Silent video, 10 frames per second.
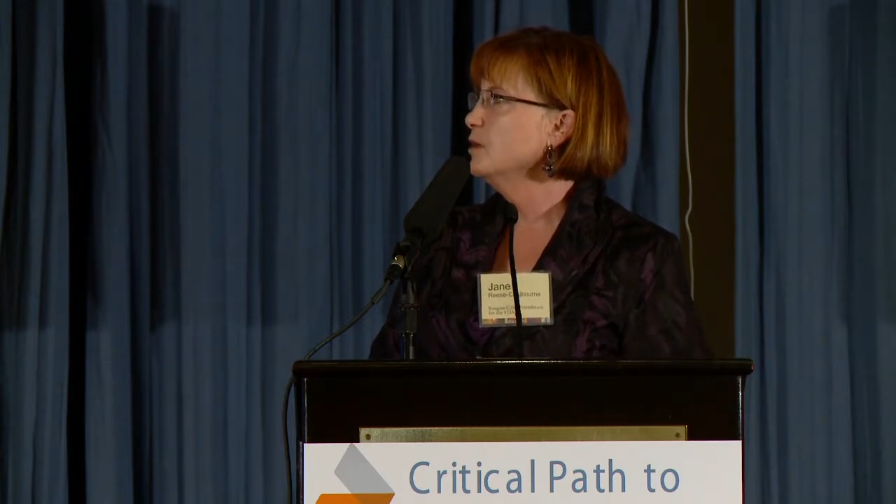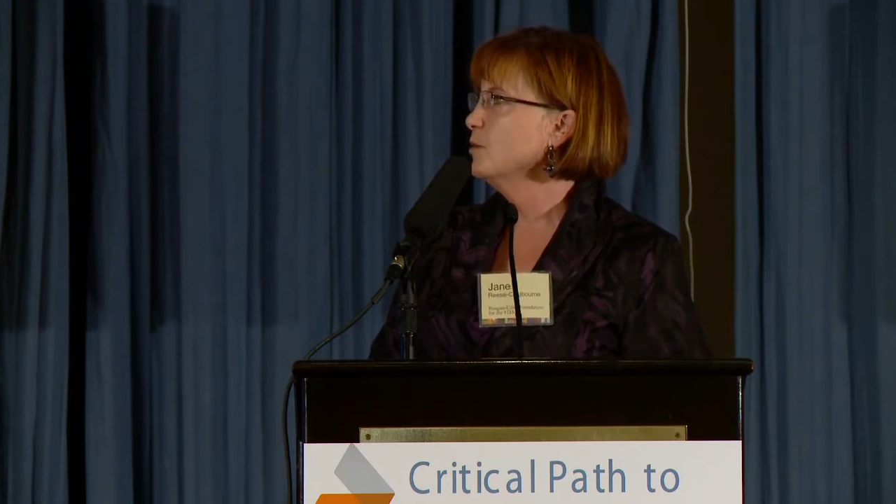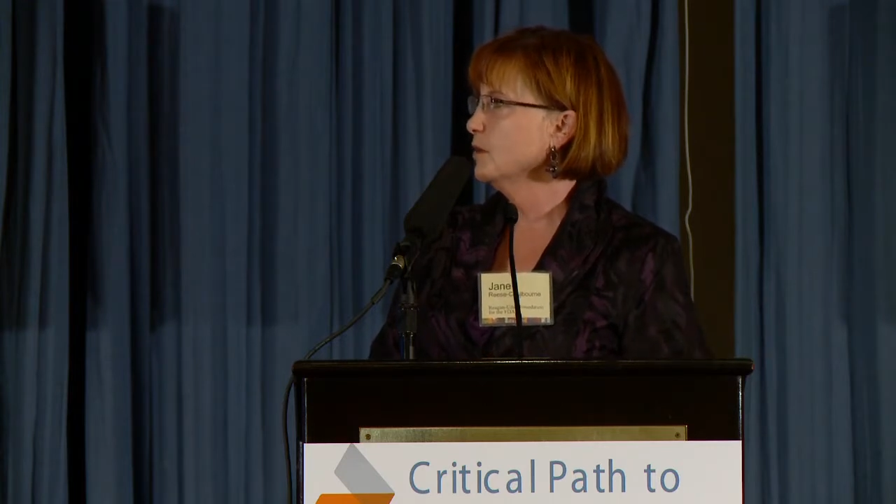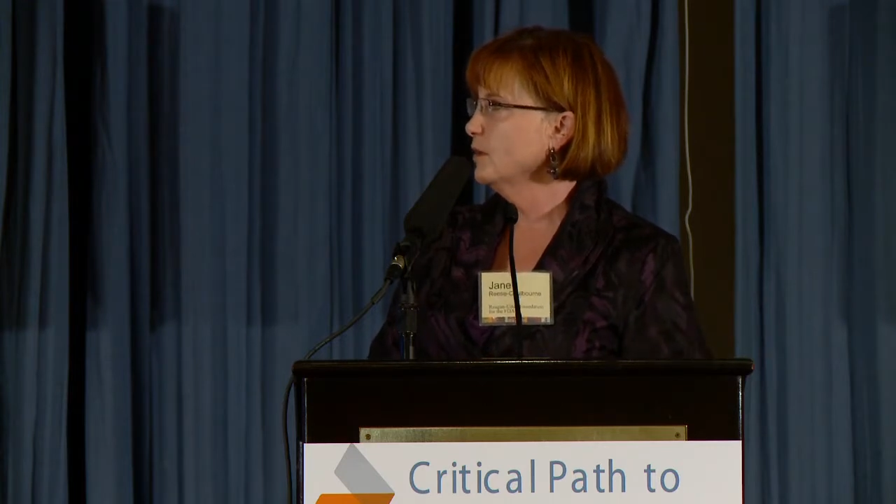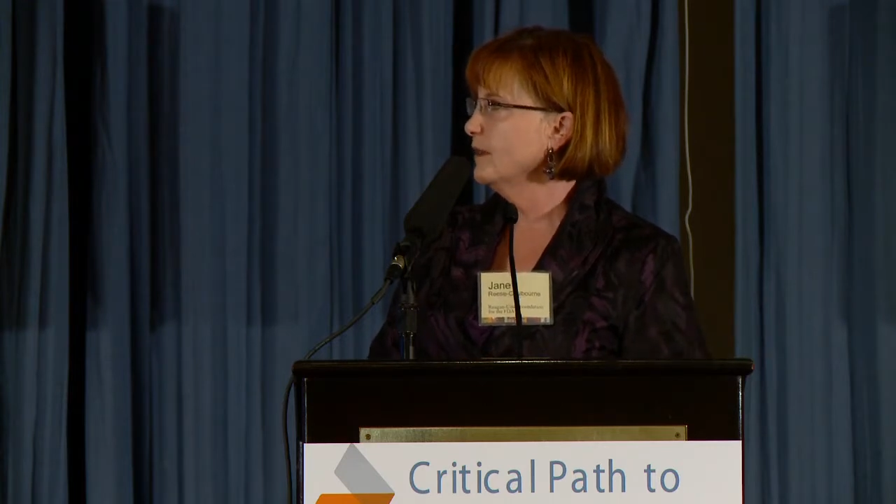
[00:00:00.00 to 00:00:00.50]

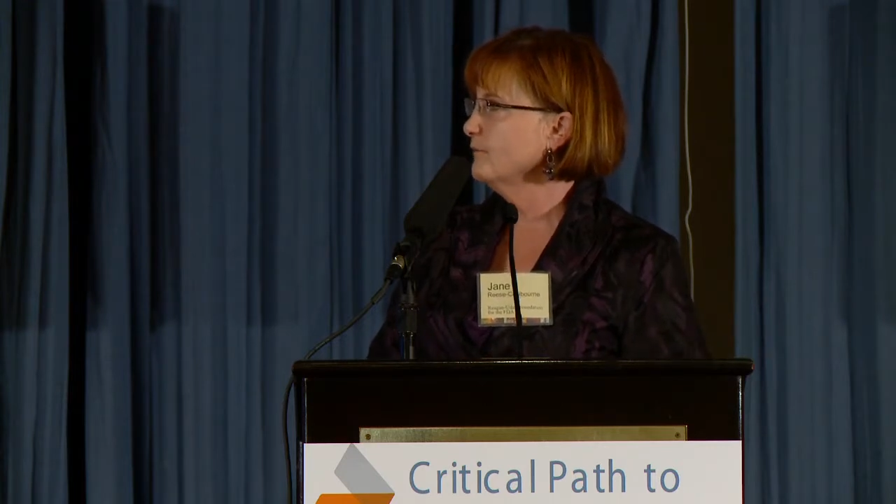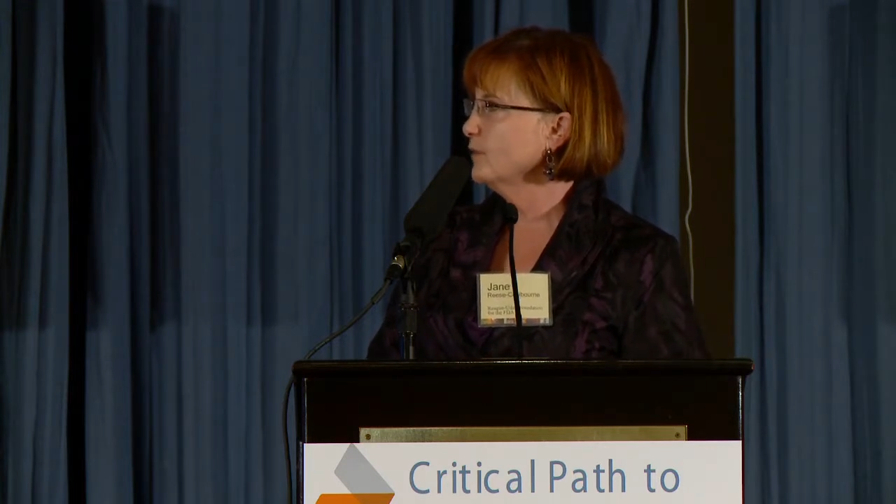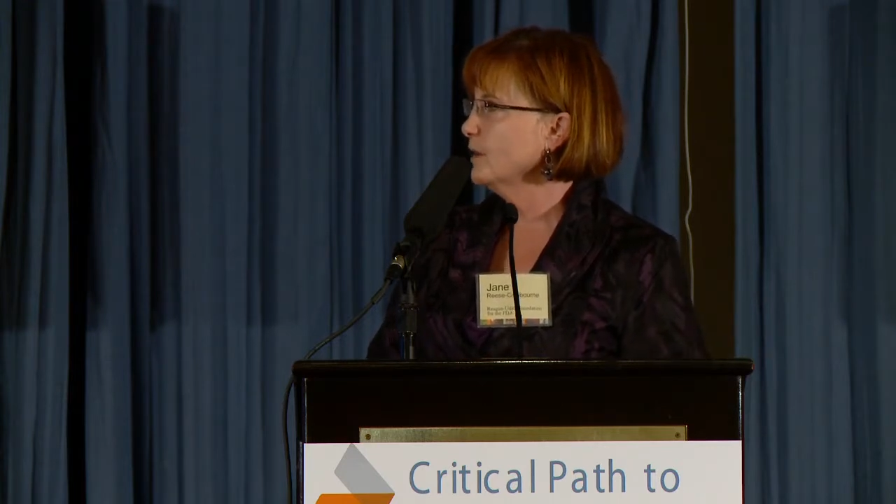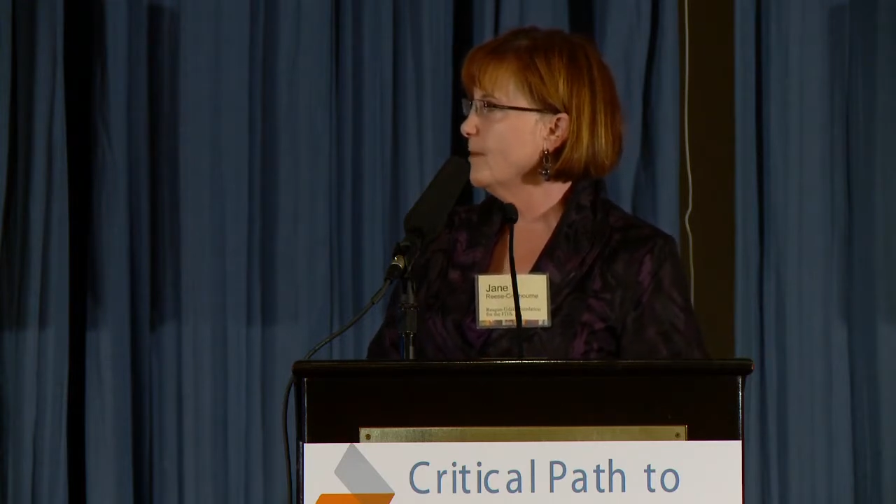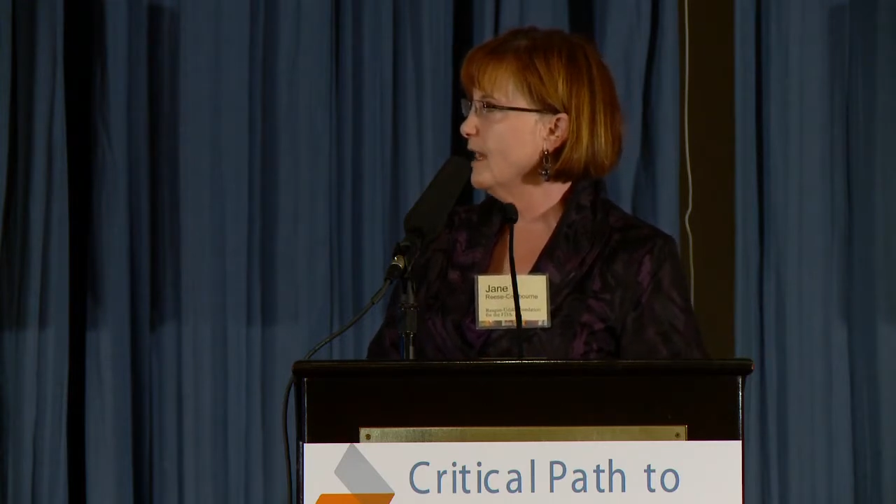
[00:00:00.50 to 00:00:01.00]
who are looking
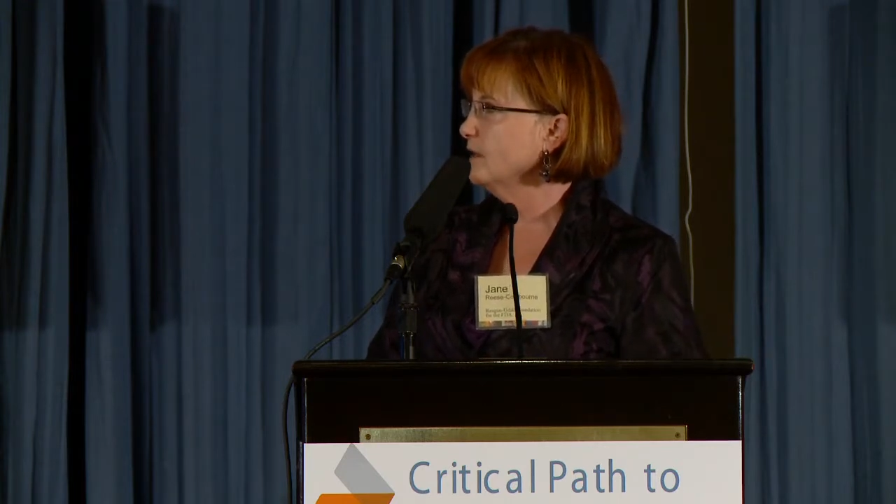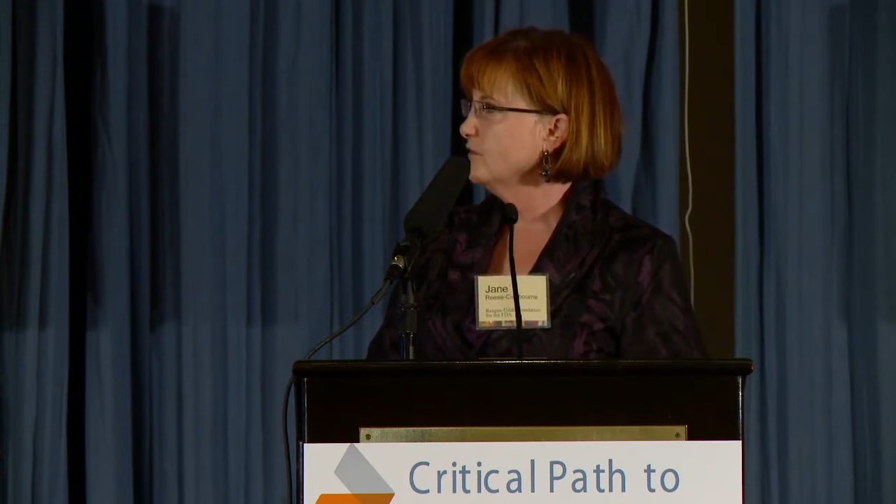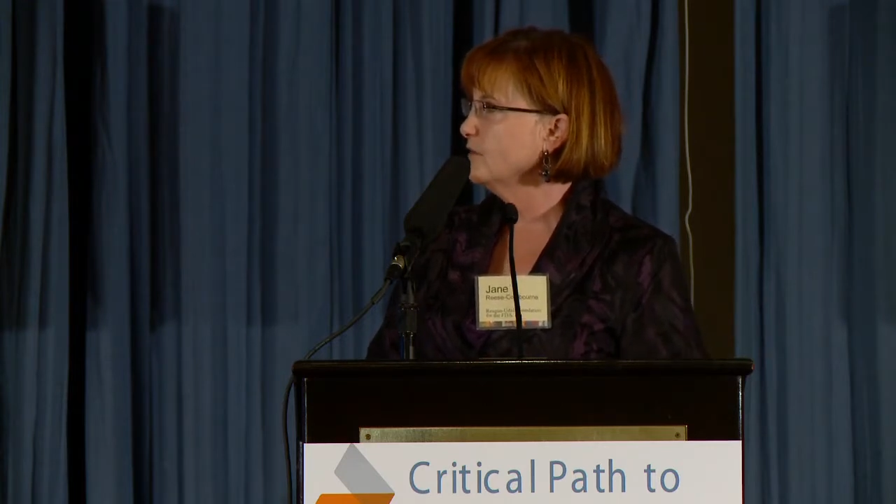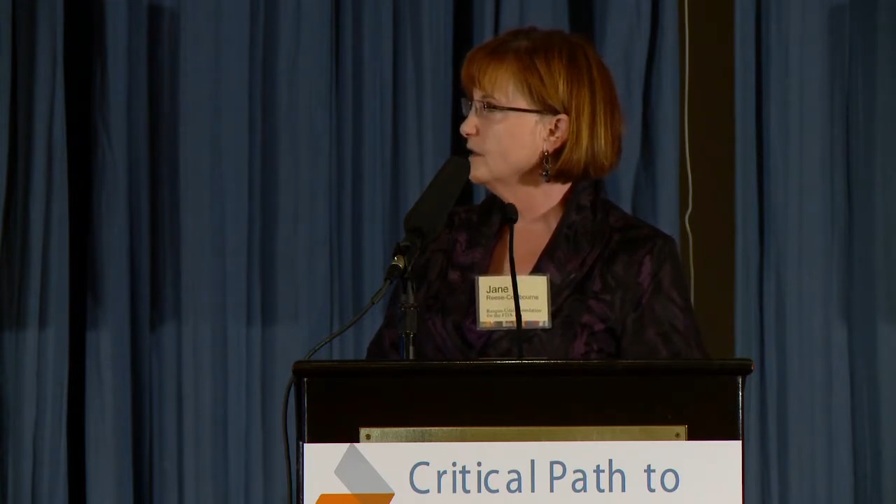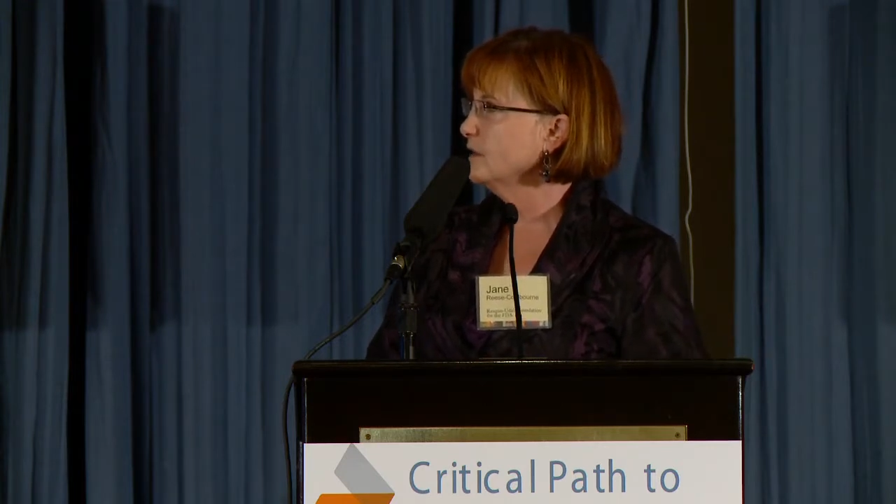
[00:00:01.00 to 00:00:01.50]
for
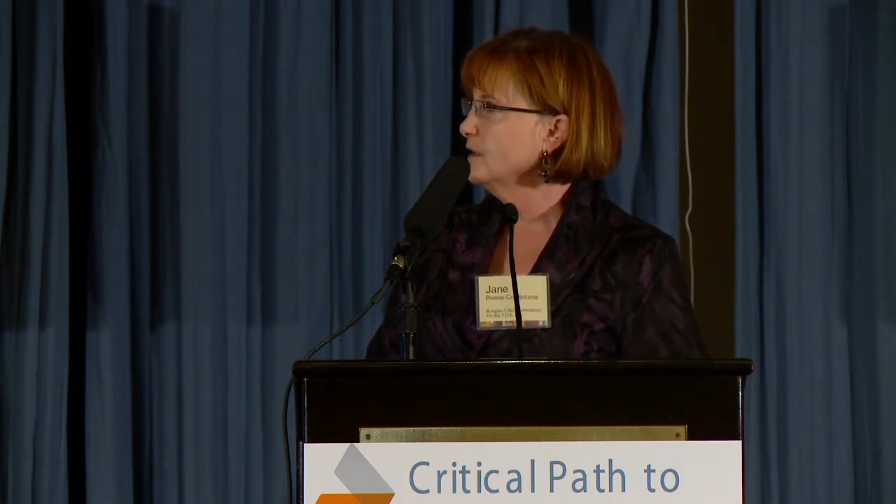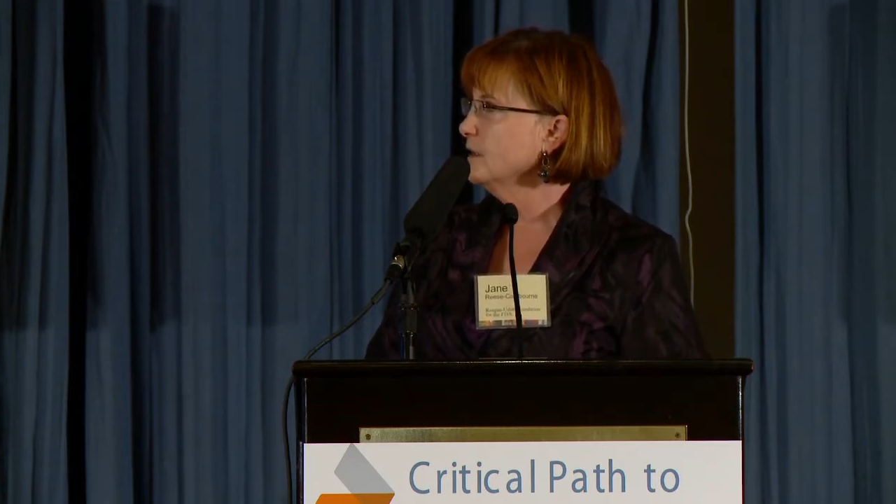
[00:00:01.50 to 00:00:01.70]
capacity.